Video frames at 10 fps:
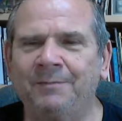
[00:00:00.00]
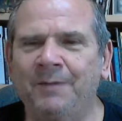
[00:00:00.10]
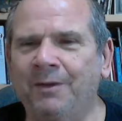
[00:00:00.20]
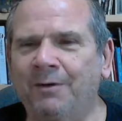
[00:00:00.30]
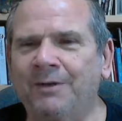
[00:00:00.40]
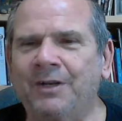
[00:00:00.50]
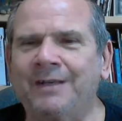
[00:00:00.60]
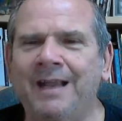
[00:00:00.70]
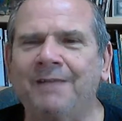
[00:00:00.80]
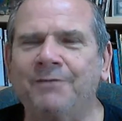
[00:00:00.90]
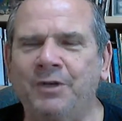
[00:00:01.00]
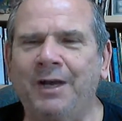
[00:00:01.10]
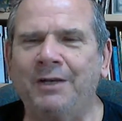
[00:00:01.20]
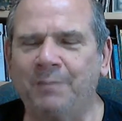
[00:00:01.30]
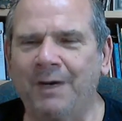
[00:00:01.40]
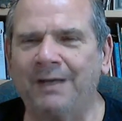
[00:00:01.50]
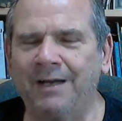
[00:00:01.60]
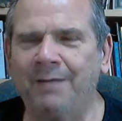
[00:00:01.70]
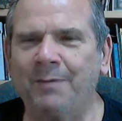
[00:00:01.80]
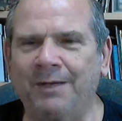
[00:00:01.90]
There is a day of judgment
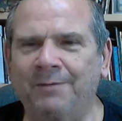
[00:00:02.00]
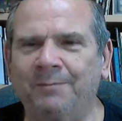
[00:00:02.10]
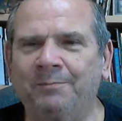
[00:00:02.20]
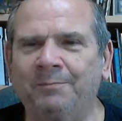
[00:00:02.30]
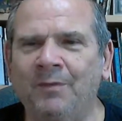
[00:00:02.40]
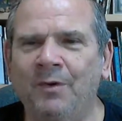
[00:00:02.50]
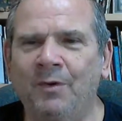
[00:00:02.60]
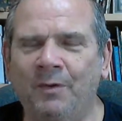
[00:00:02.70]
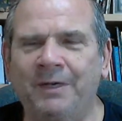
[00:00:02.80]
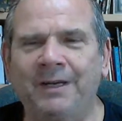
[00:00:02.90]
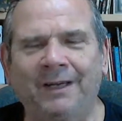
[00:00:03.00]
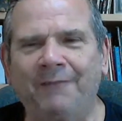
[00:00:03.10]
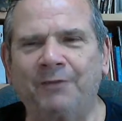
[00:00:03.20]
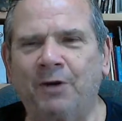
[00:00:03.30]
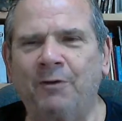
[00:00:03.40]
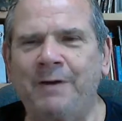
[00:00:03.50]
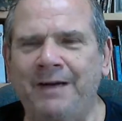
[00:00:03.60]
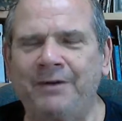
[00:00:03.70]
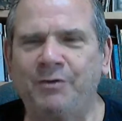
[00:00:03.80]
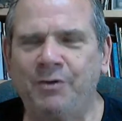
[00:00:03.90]
coming when he'll have to create
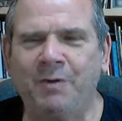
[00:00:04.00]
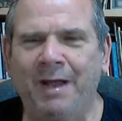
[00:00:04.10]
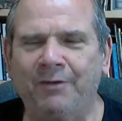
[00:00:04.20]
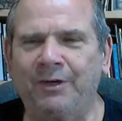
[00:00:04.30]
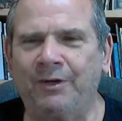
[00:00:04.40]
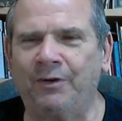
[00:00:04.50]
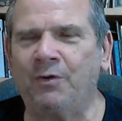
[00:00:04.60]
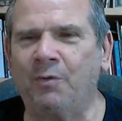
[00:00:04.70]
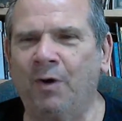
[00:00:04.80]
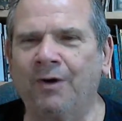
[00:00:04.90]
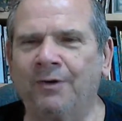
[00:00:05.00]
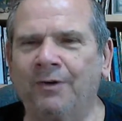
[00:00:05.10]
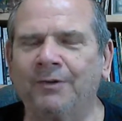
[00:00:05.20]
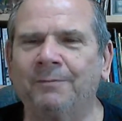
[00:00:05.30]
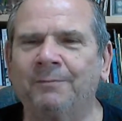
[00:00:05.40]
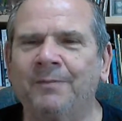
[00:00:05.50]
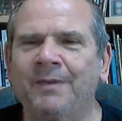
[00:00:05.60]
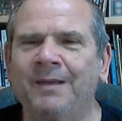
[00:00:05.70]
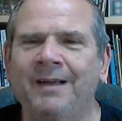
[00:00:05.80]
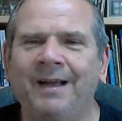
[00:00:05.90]
a new heaven and a new earth.
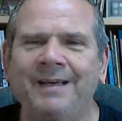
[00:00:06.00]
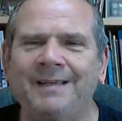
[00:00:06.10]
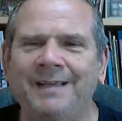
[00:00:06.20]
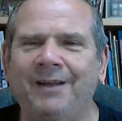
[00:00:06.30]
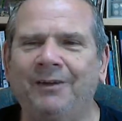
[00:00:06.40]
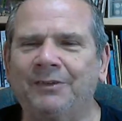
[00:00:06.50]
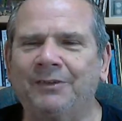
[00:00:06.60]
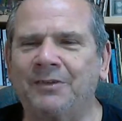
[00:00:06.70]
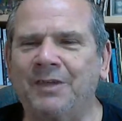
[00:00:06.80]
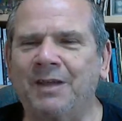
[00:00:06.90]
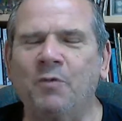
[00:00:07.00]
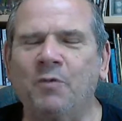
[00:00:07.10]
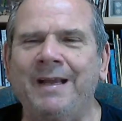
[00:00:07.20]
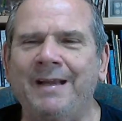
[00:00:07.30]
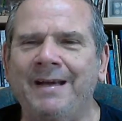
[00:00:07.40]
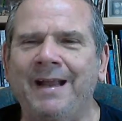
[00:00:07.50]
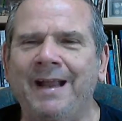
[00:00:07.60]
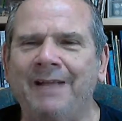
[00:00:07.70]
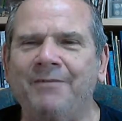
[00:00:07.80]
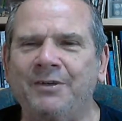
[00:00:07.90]
And he tells us that we can
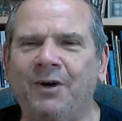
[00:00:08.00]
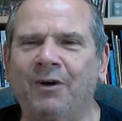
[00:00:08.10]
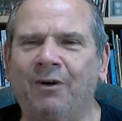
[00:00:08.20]
have eternal